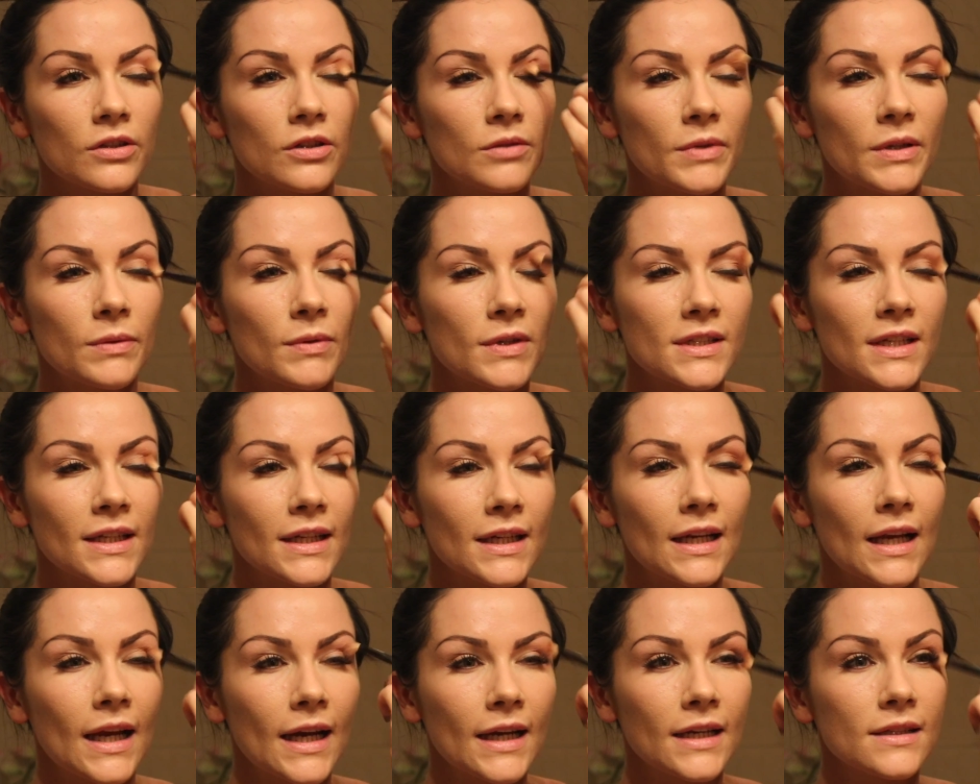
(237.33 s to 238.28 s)
Nobody wants any
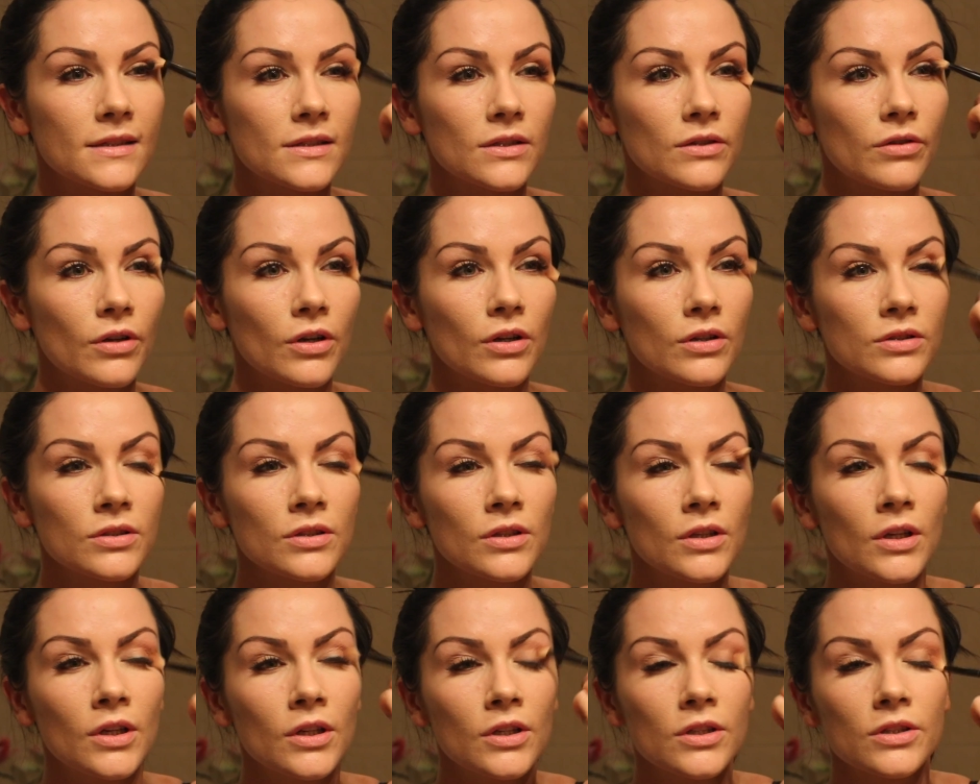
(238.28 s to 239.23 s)
lines across.
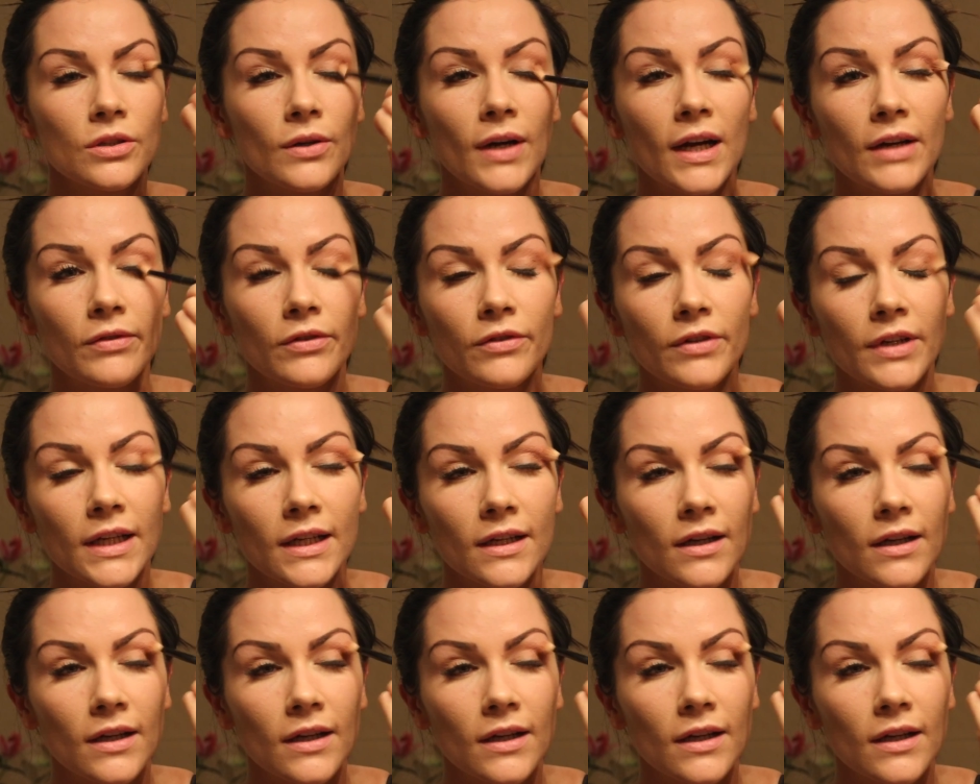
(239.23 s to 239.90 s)
So I've already